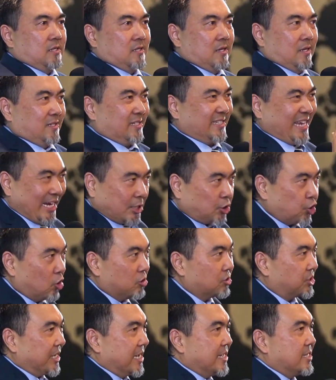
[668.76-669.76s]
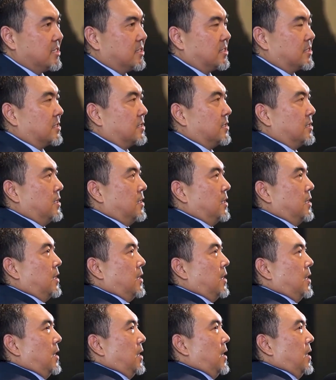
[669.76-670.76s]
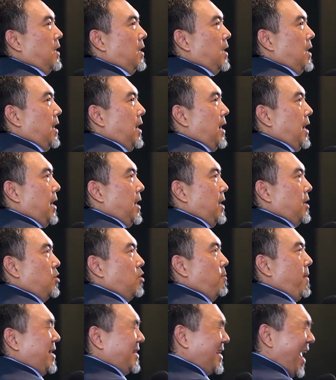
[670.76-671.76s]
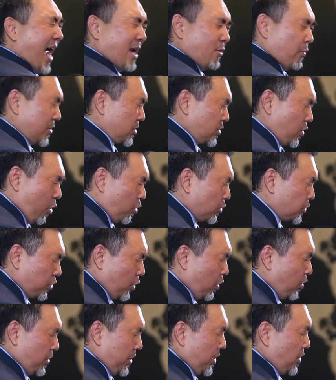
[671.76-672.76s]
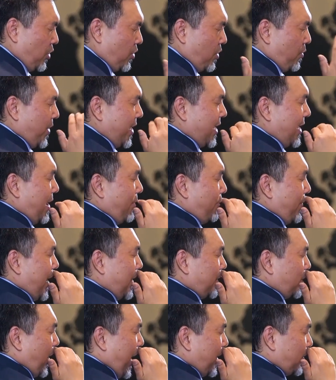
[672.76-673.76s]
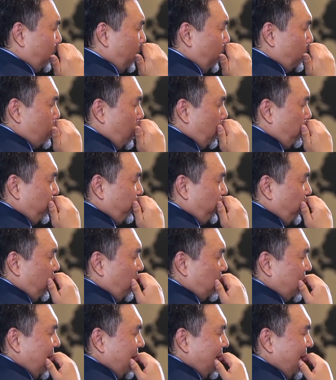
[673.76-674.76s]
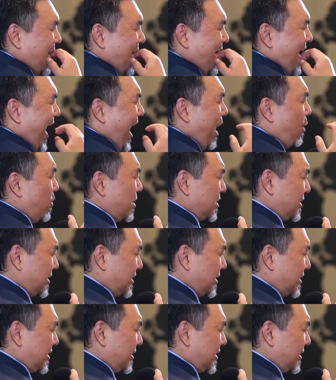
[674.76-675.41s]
sexual sins, my dad was also, when I told you all before that I was